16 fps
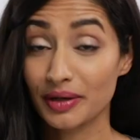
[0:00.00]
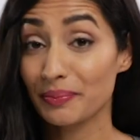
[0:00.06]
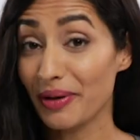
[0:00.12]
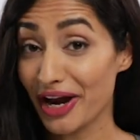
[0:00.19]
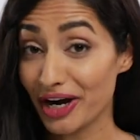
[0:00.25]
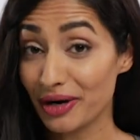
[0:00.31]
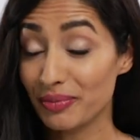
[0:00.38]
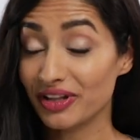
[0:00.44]

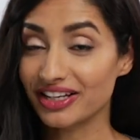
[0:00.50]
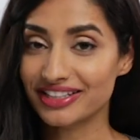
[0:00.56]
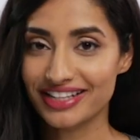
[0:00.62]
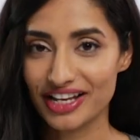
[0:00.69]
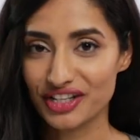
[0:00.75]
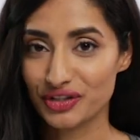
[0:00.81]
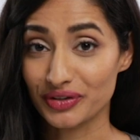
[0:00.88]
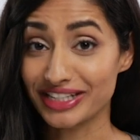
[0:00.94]
Comparable
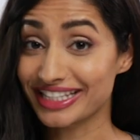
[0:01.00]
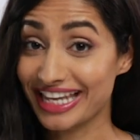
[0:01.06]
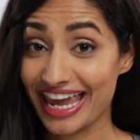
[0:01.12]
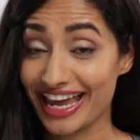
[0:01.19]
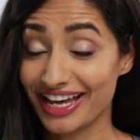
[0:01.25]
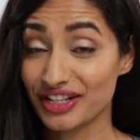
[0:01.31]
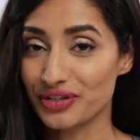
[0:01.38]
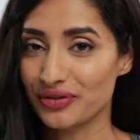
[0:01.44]
accessories
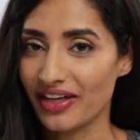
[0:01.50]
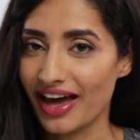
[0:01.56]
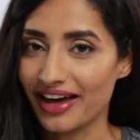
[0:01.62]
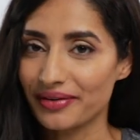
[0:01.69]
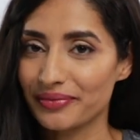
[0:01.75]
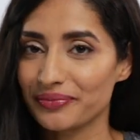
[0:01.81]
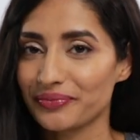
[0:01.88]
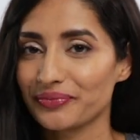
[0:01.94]
can't do
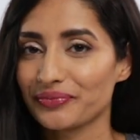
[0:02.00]
that.